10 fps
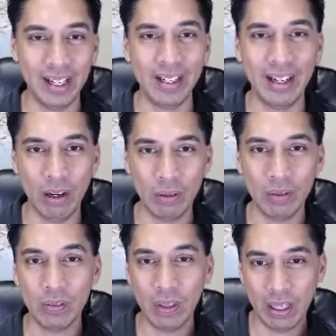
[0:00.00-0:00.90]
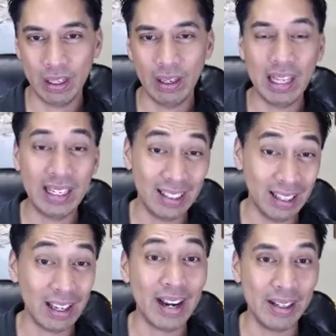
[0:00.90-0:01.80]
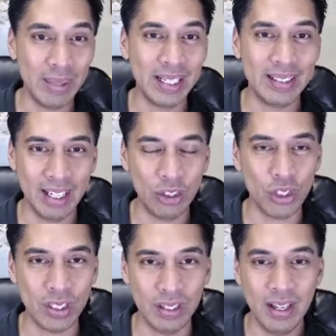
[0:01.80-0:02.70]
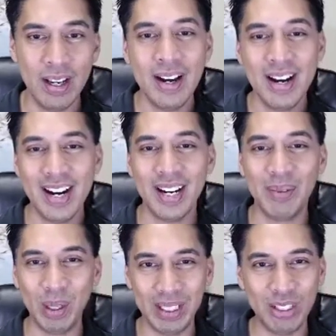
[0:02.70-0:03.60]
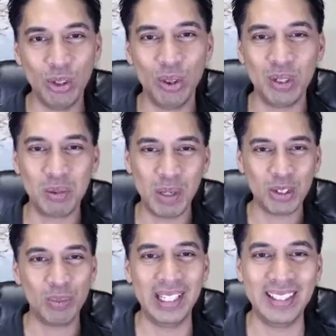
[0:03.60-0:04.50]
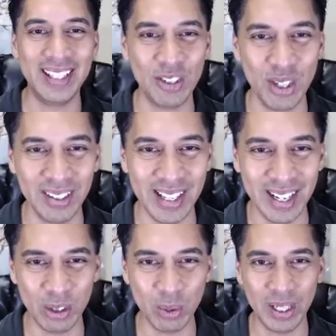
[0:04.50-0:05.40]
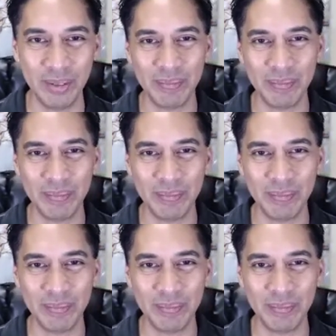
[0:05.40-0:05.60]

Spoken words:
And in the guided meditation, I'll lead you through a special meditation on that as well.